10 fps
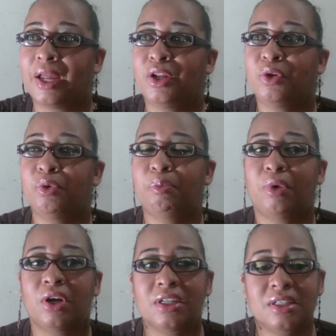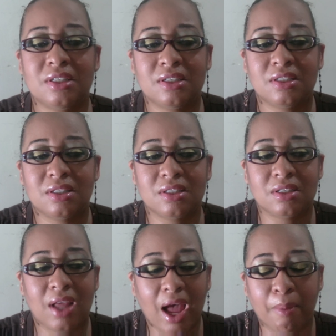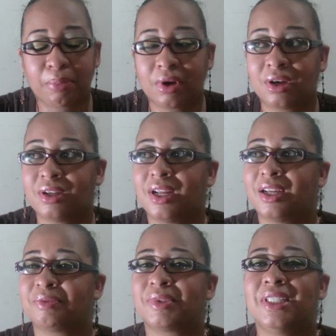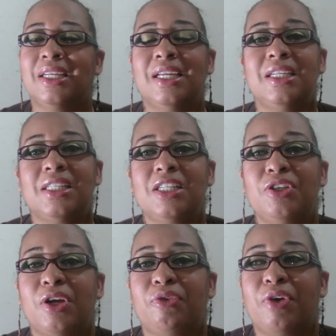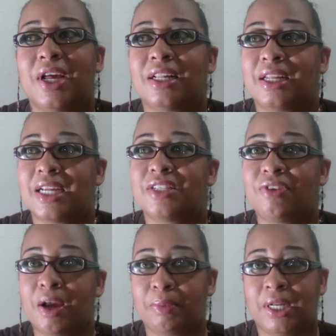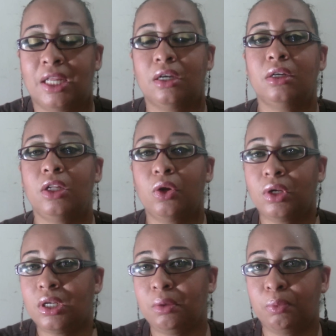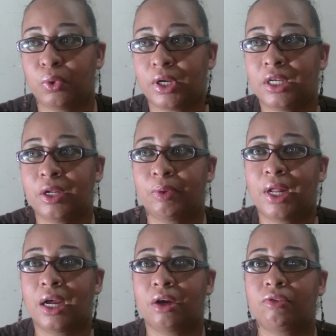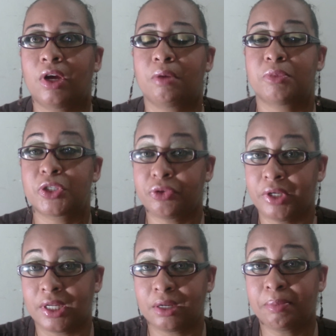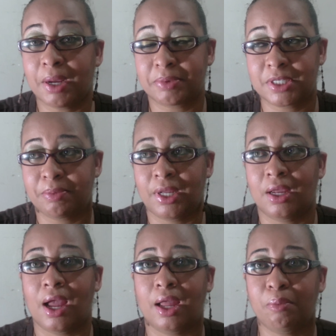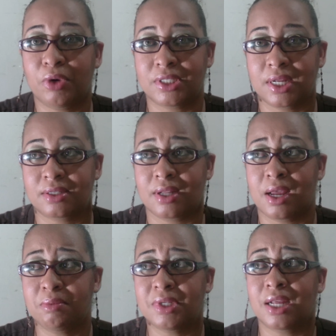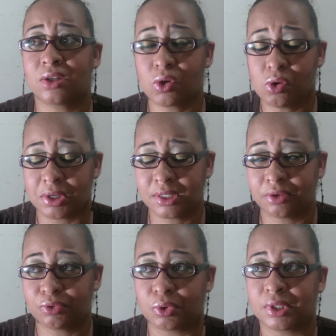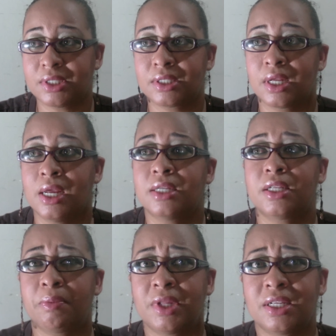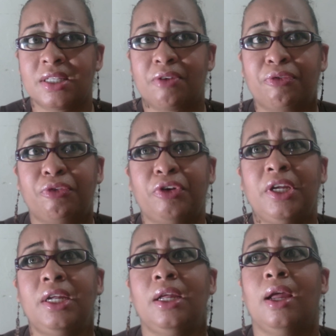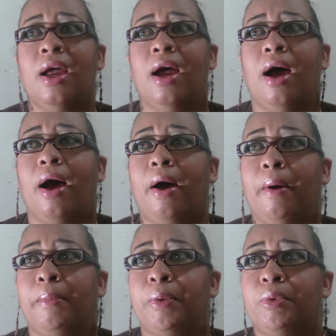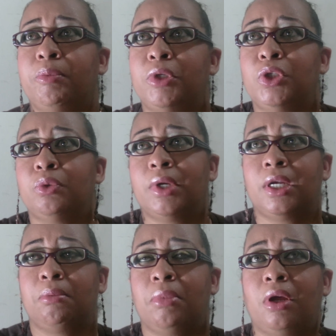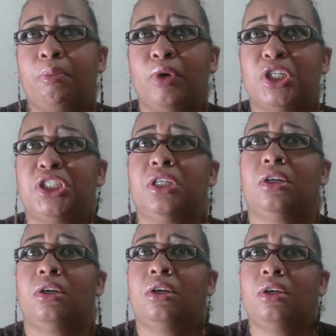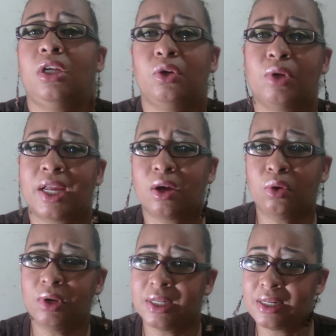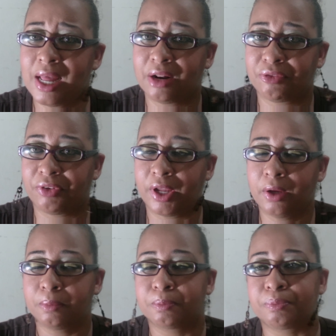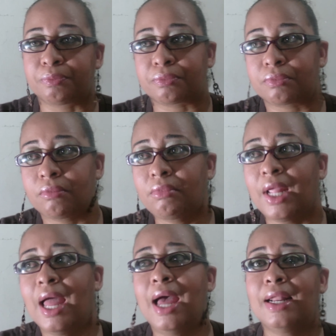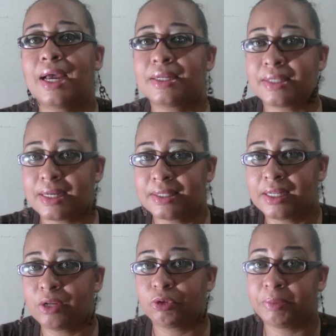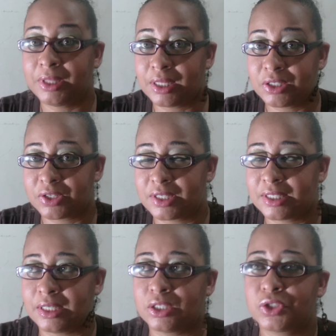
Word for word: And, you know, bonds happen and it's just a real nice family. Early on in the morning, they will have um, screening, pap smear, and breast exams at a course, of course. Some things are free. Um, they will be doing blood pressure, you know, like a whole little health fair. And as I said, there will be things on sale.